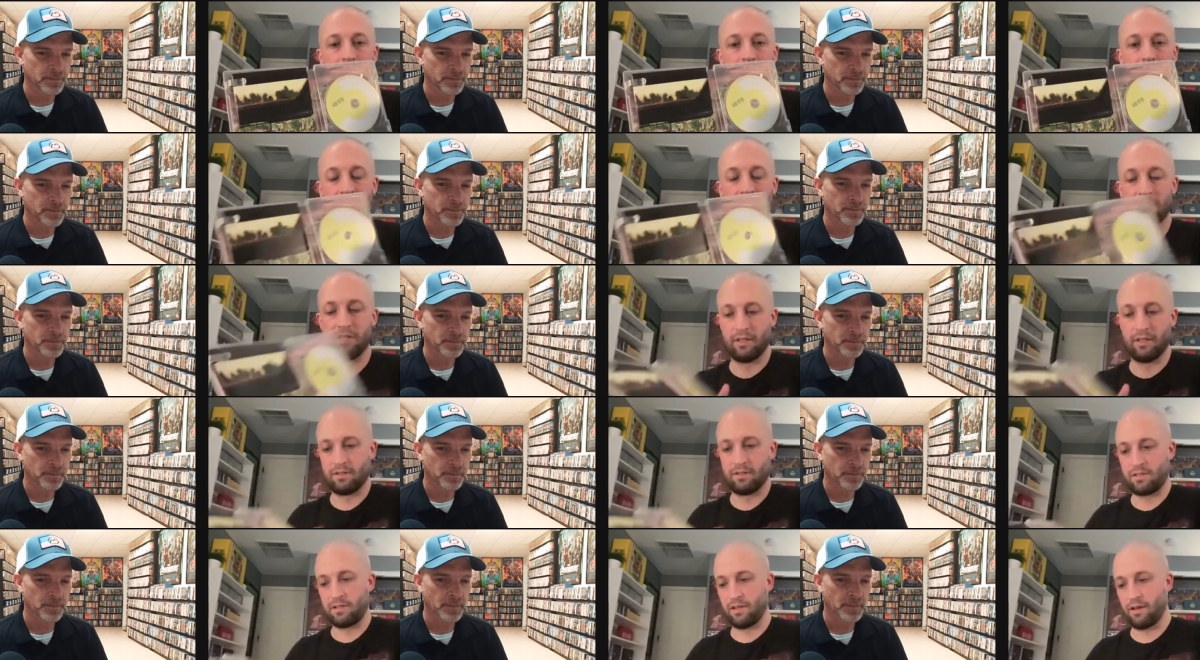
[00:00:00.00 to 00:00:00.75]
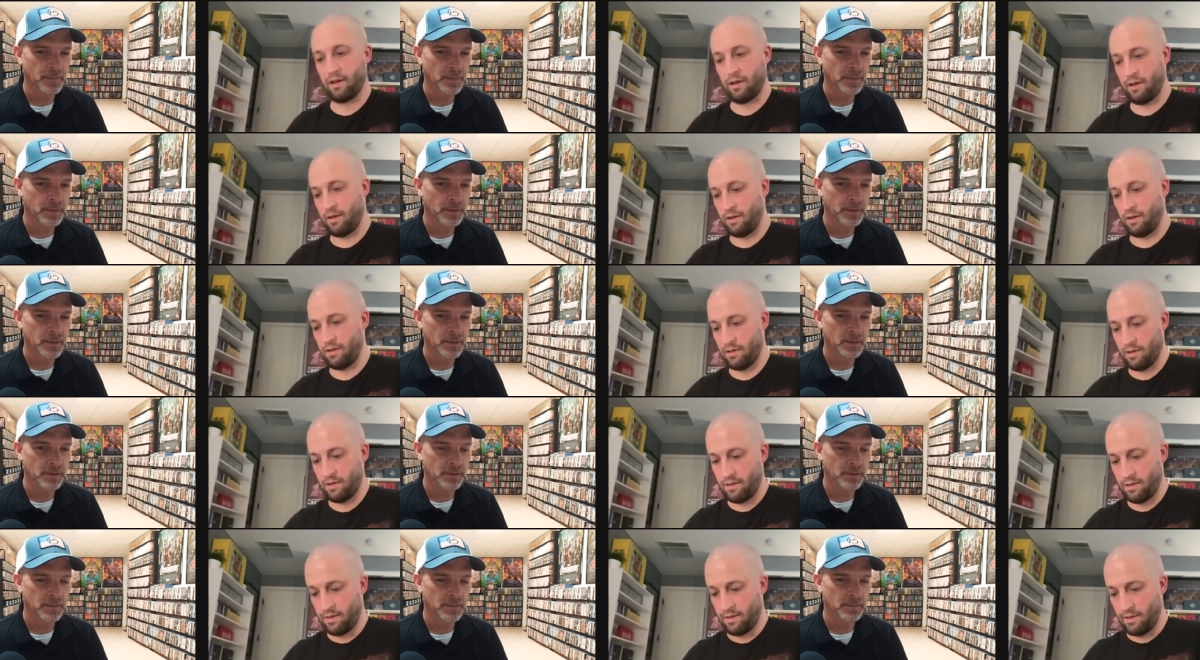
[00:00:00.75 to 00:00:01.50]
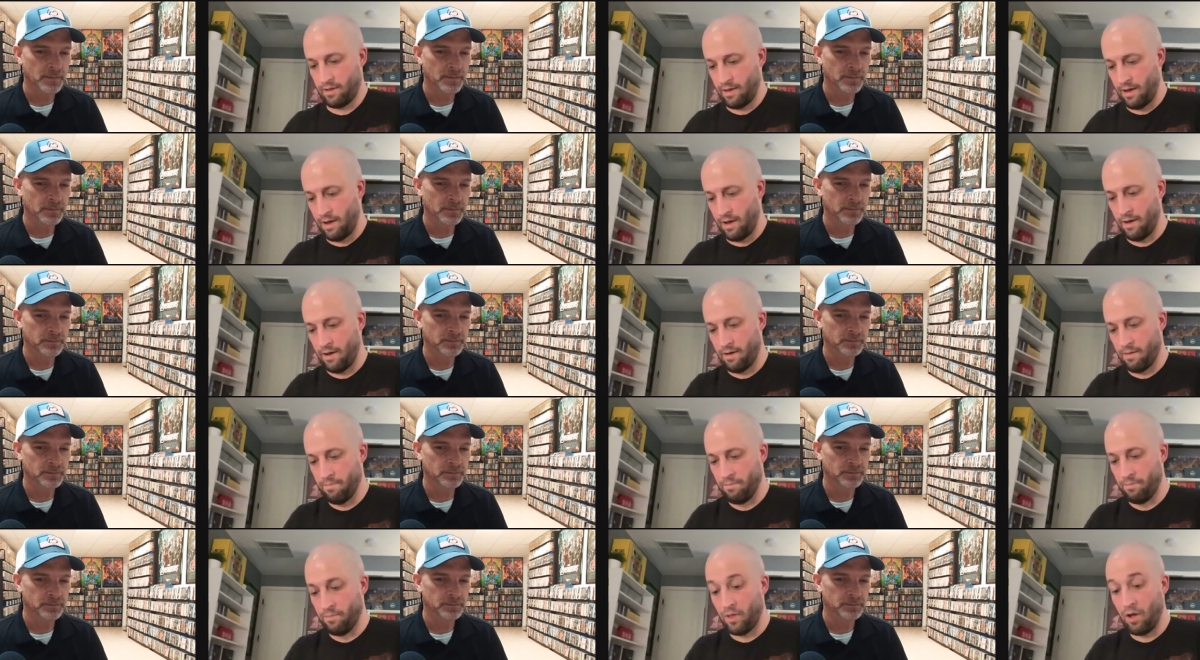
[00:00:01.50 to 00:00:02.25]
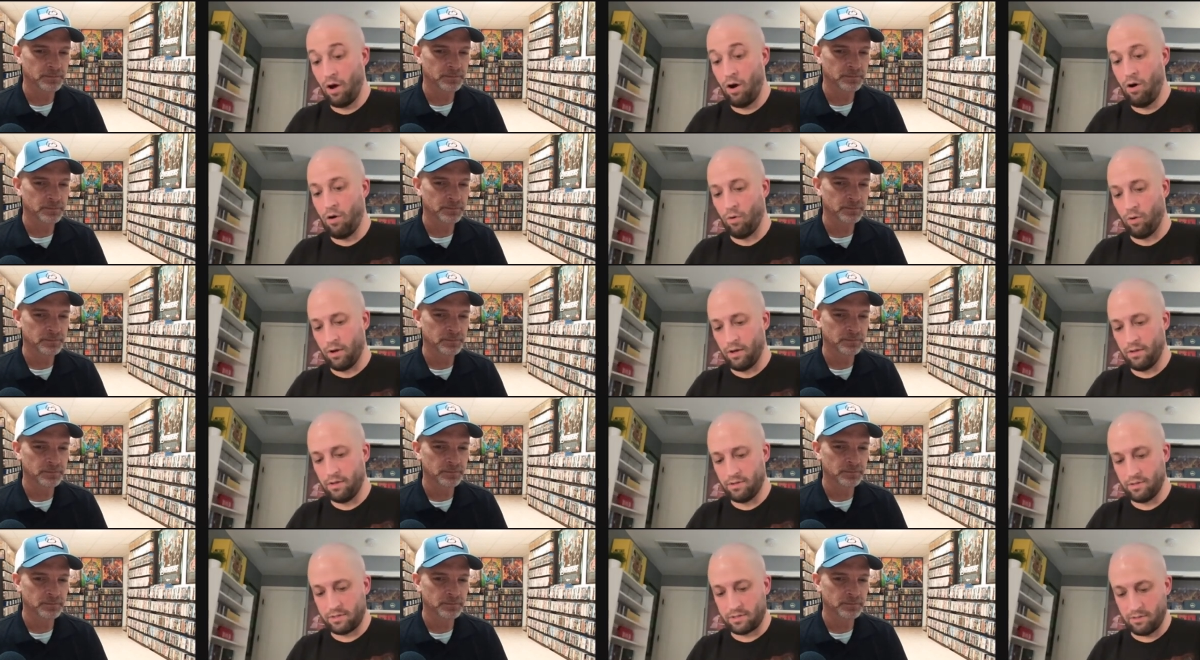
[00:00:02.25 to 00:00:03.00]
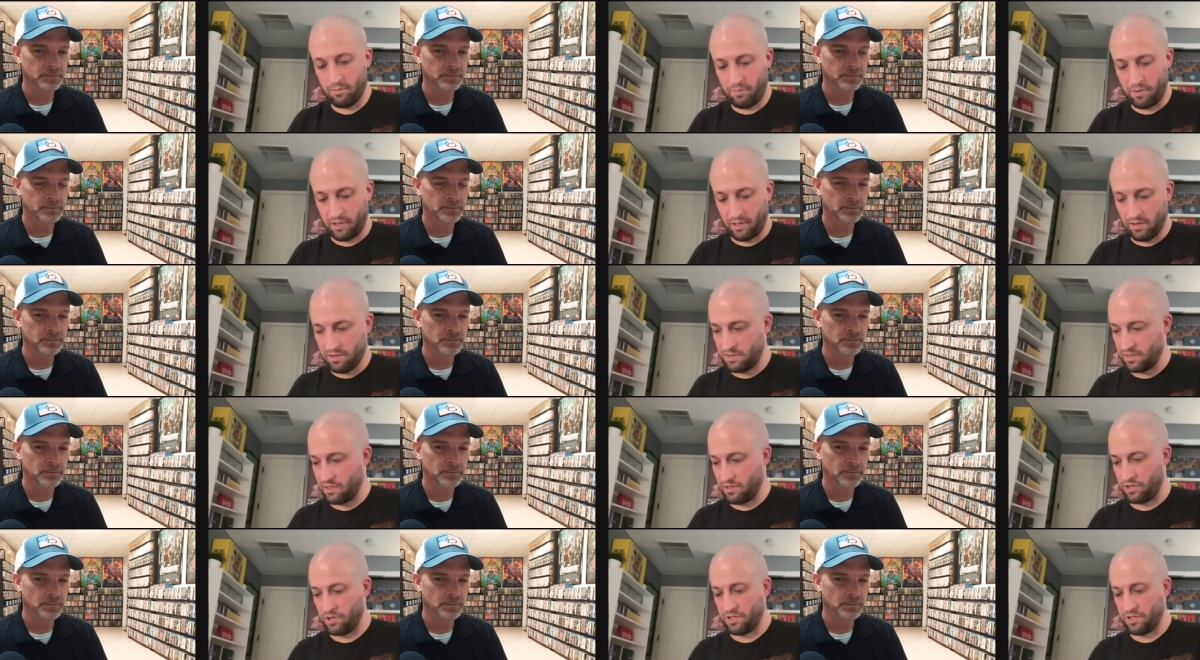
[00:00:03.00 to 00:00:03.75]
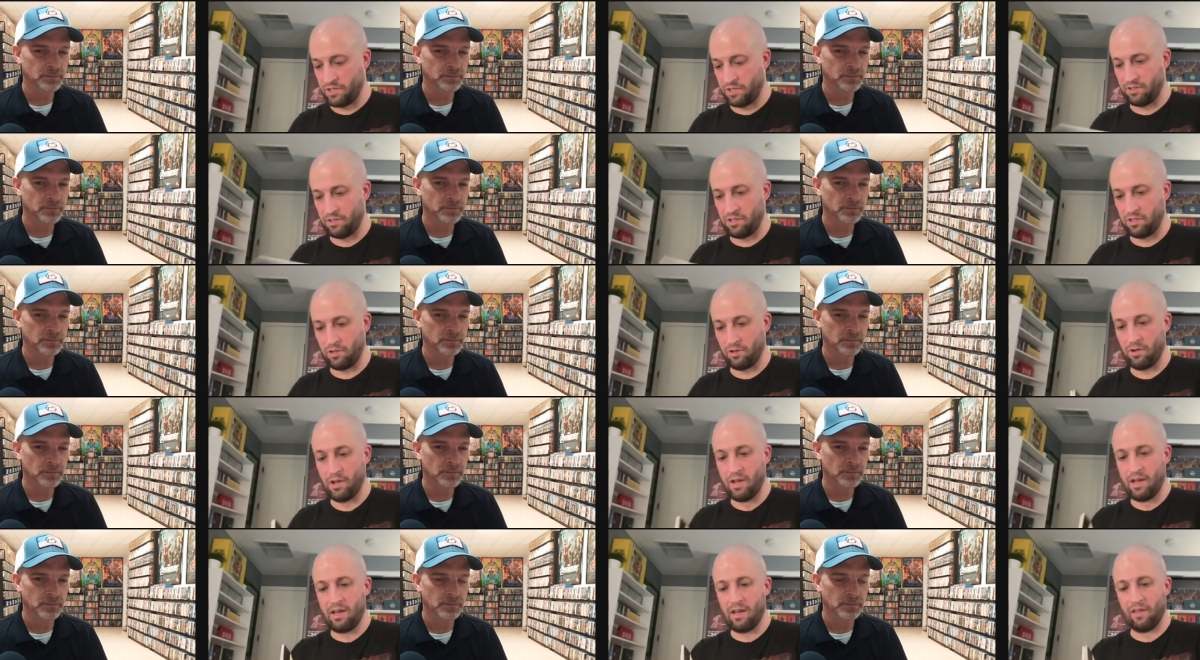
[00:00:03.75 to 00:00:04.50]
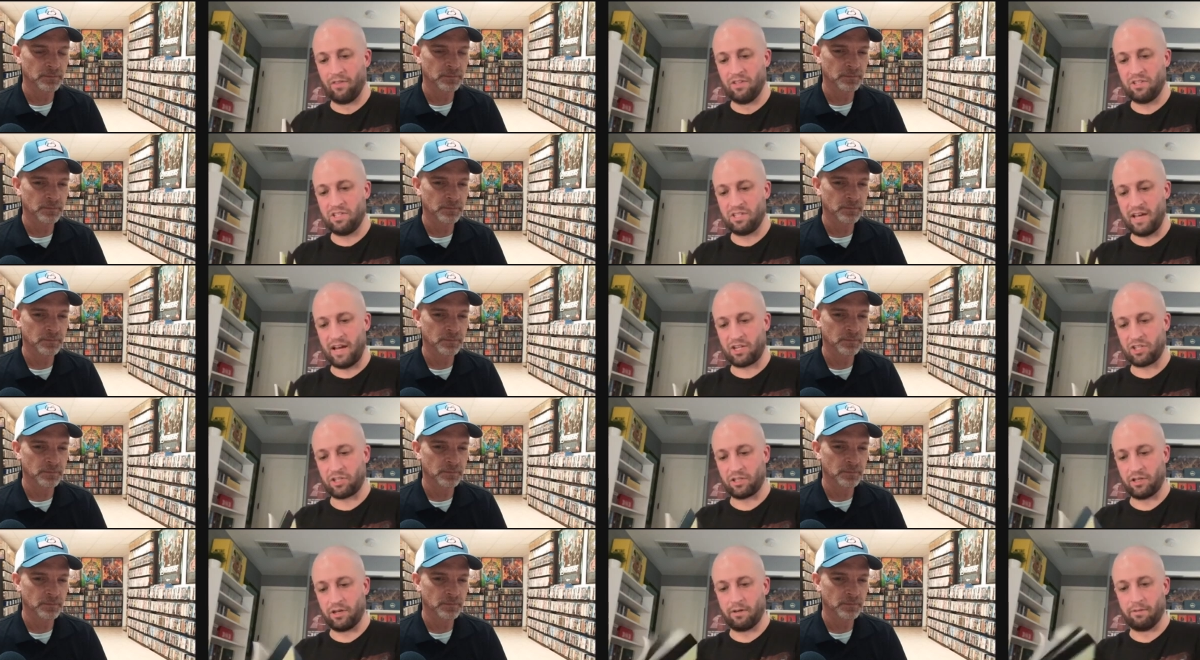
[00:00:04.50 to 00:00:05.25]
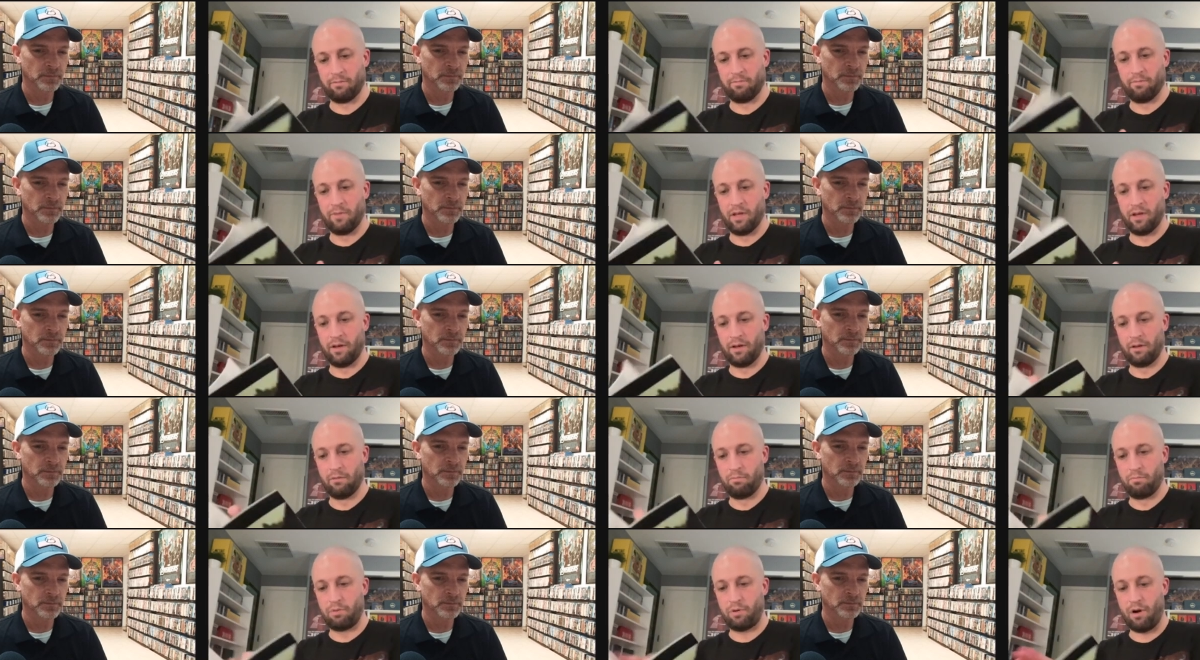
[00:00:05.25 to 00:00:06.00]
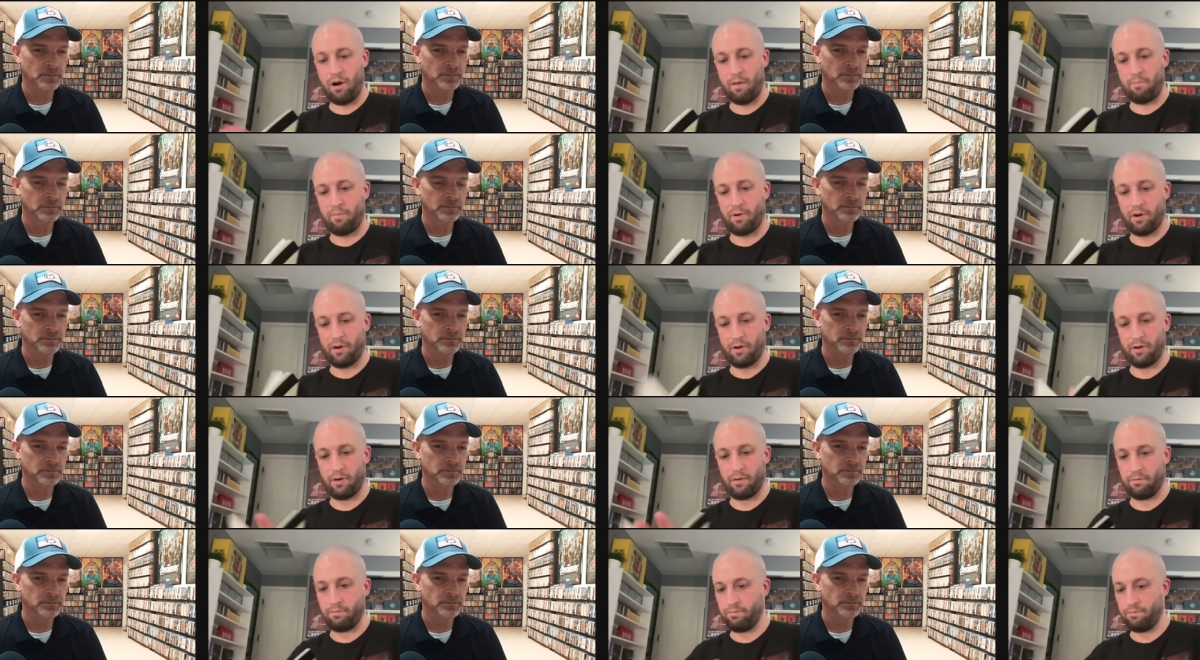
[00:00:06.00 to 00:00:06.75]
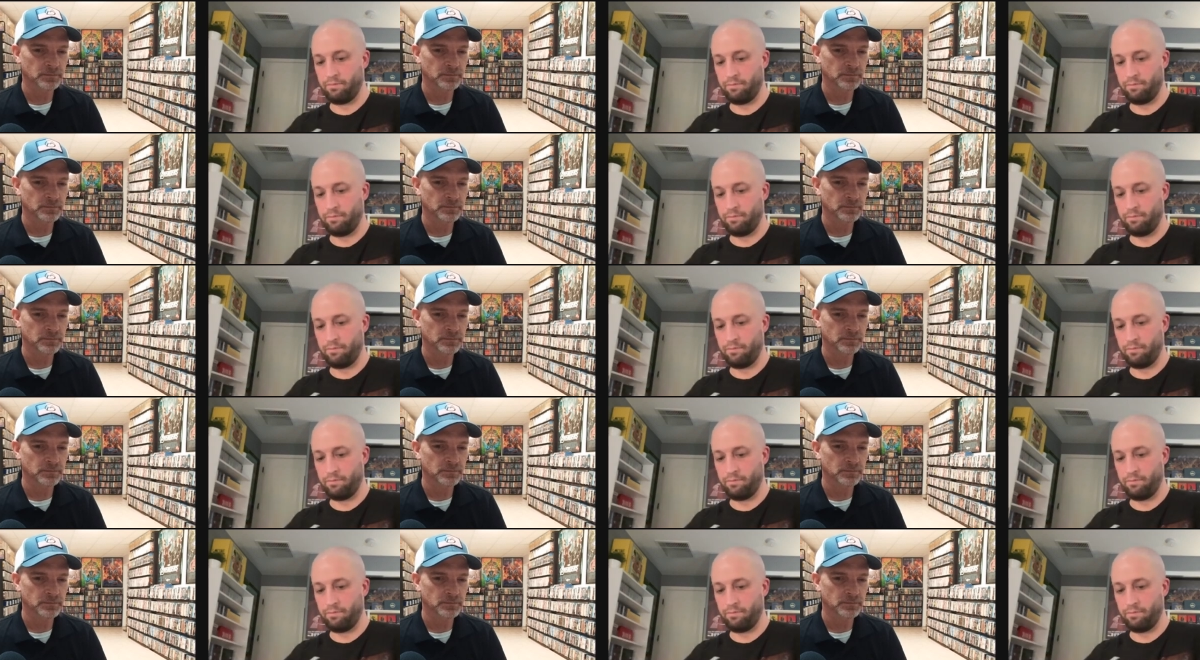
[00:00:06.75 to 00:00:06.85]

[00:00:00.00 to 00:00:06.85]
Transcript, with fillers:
Speaker 1: there's the inside. Um, oh, something else interesting too. And this is actually a, a proper,